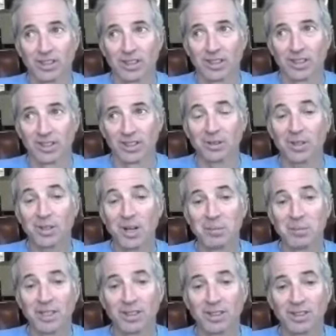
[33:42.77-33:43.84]
he'll
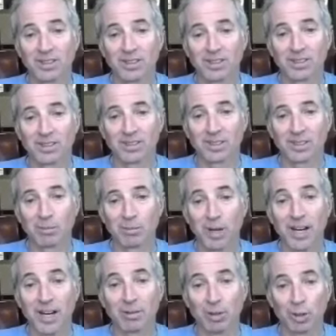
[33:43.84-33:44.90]
come in to
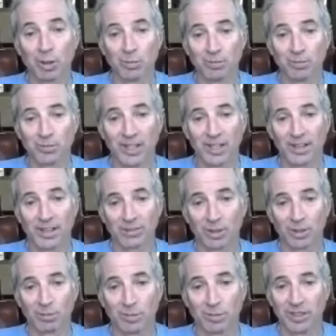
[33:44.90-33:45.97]
my room
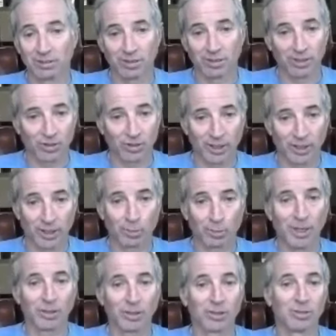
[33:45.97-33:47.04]
after being frustrated
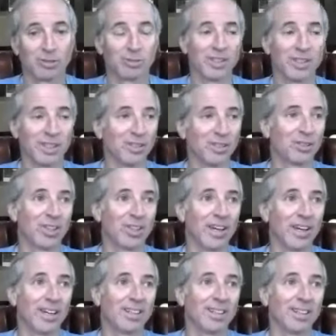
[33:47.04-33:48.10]
about something and
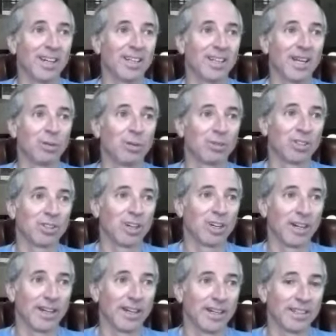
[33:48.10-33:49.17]
say, hey, Dad, I'm
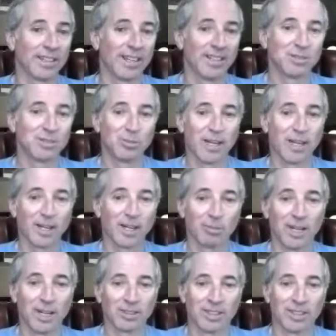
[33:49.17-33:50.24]
sorry I got mad
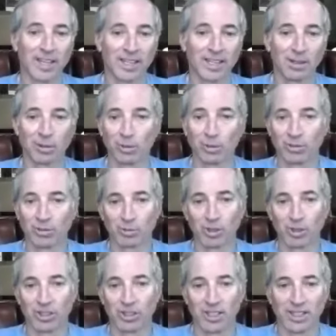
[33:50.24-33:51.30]
about that. It was
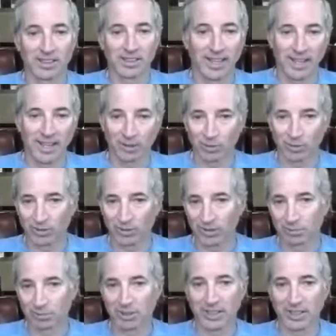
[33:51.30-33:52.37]
really not that. It was
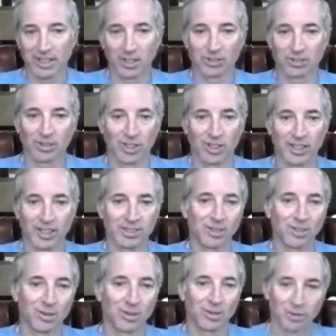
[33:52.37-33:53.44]
something else, or I
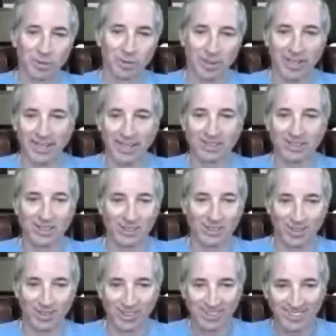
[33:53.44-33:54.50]
overreacted.
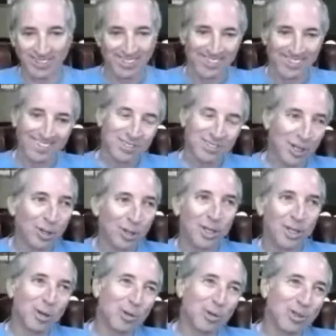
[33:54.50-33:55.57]
Or so,
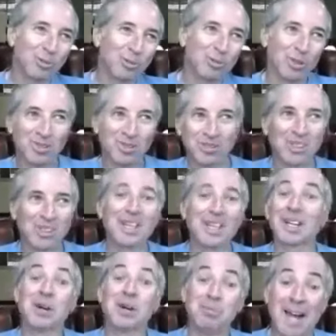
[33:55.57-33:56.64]
when you see it
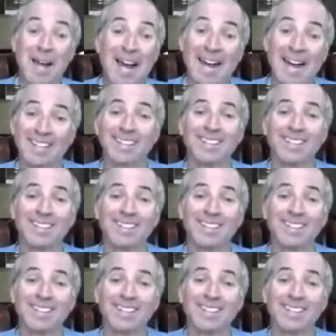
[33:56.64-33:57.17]
come back